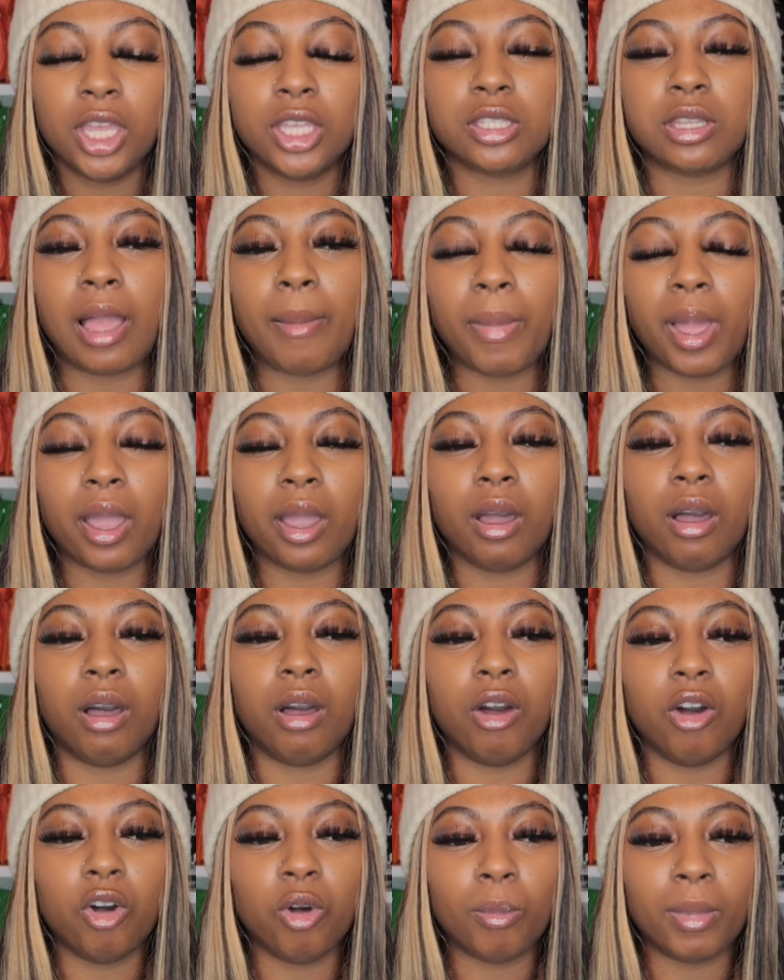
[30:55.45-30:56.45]
So I'm like,
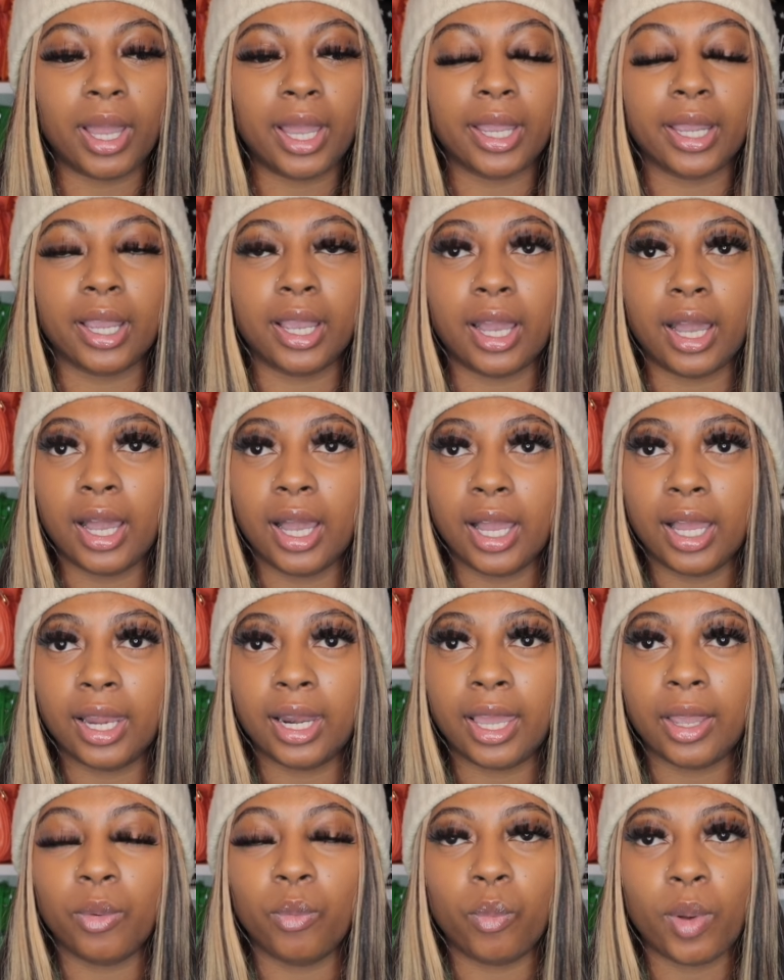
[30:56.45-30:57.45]
oh my God,
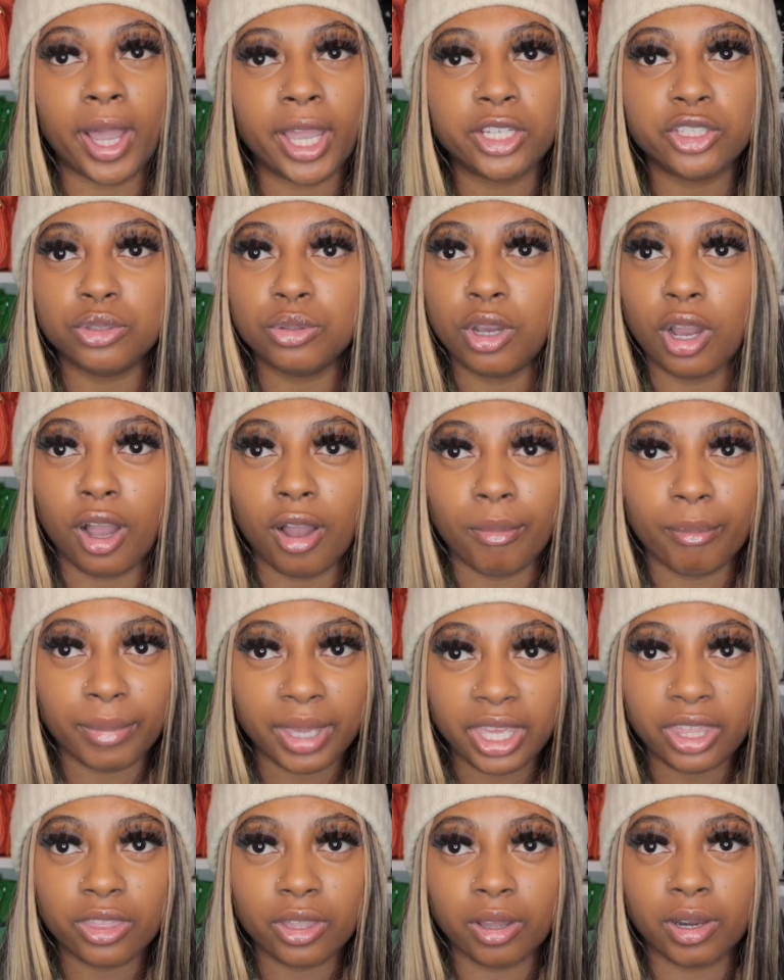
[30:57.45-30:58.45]
like, why'd you call
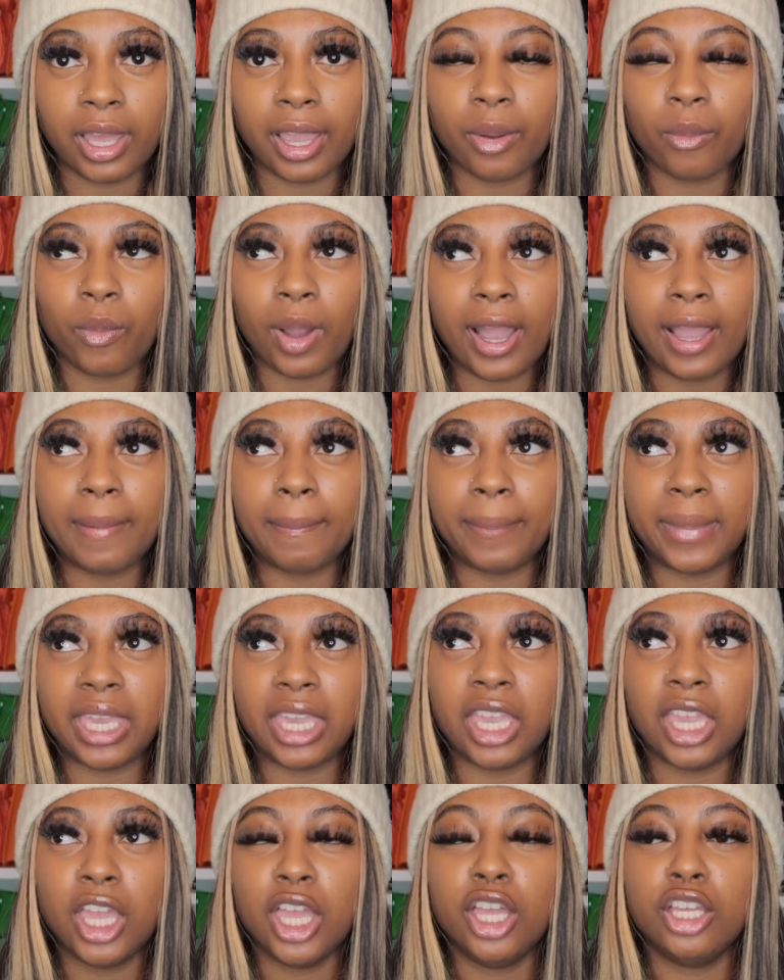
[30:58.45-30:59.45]
me though? Like, why
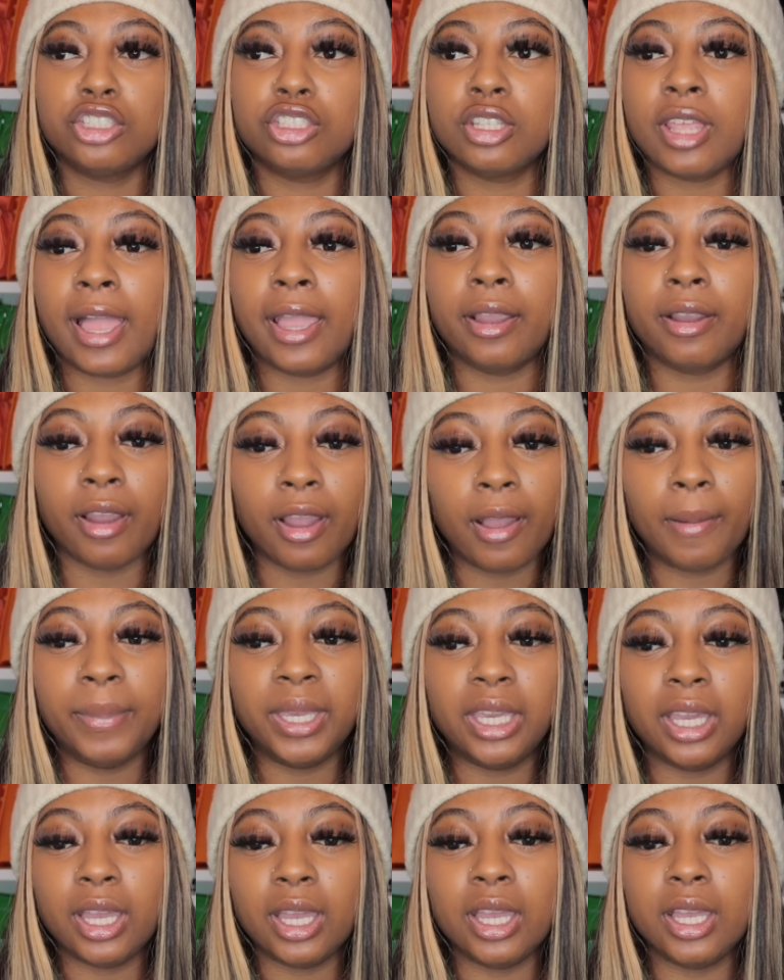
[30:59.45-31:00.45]
me? She's like, girl,
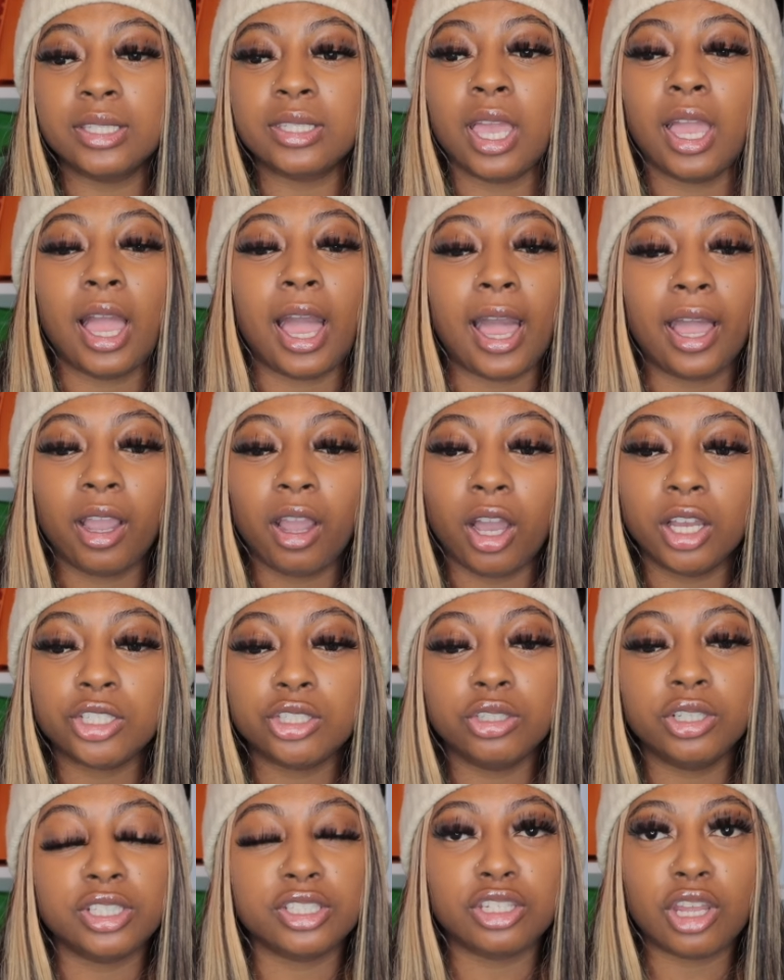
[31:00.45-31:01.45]
because I called
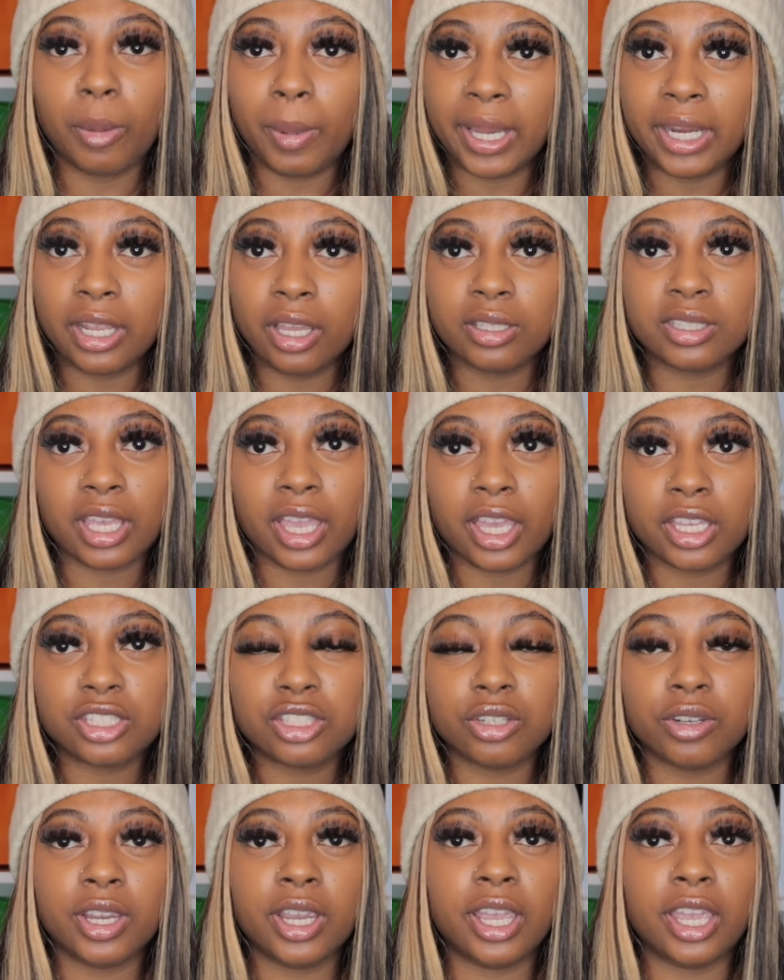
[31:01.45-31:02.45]
you because nobody else
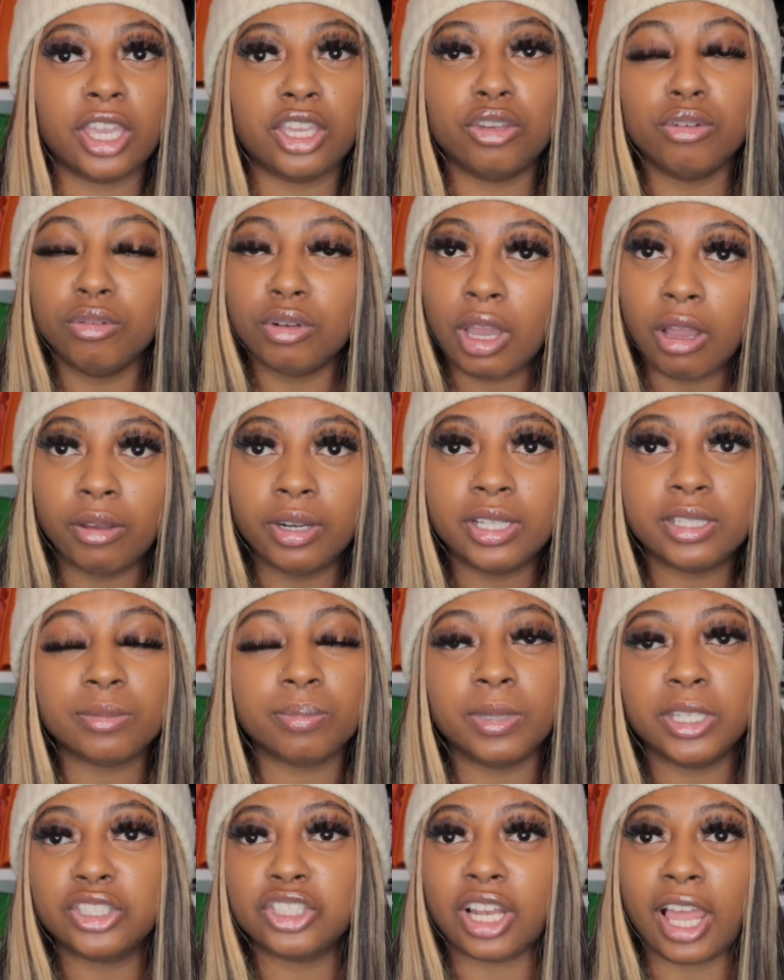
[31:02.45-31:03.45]
answering and you know this
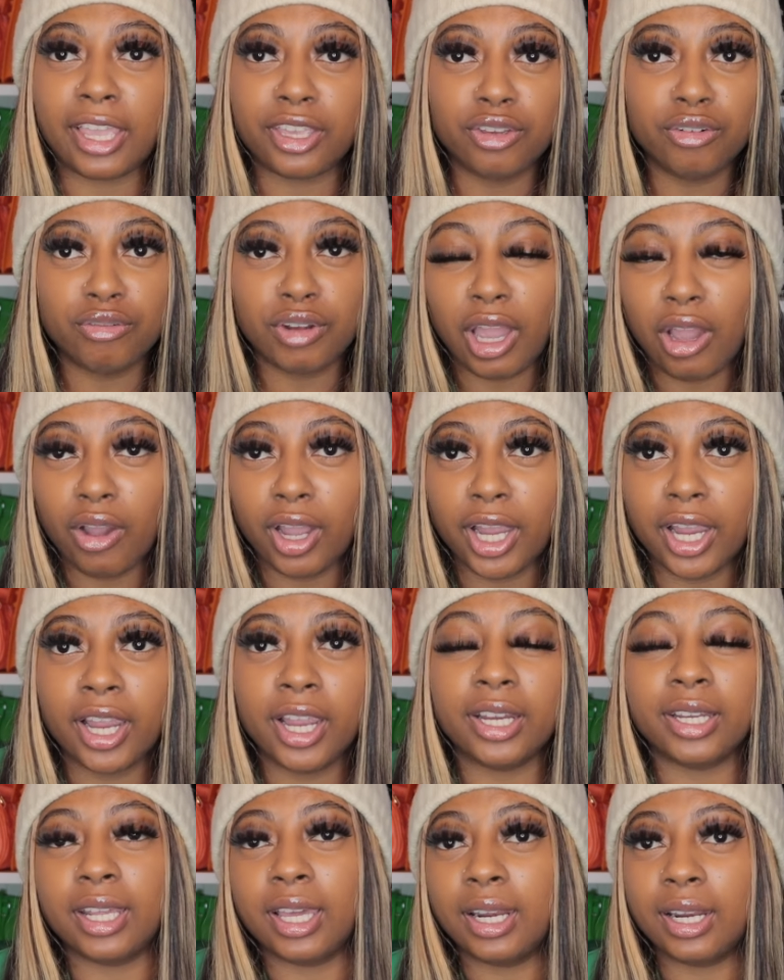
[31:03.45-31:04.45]
bitch, like, you know her, da